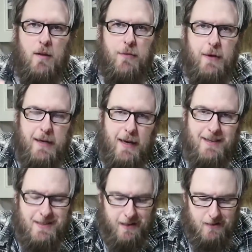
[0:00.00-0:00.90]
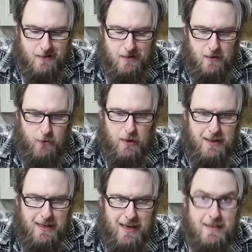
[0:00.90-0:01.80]
3DS
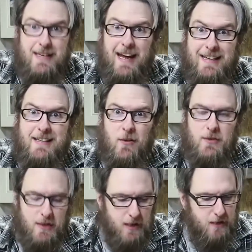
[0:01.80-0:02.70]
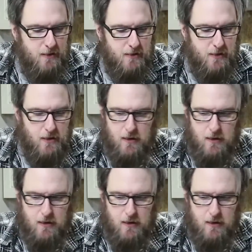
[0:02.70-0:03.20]
XL sized.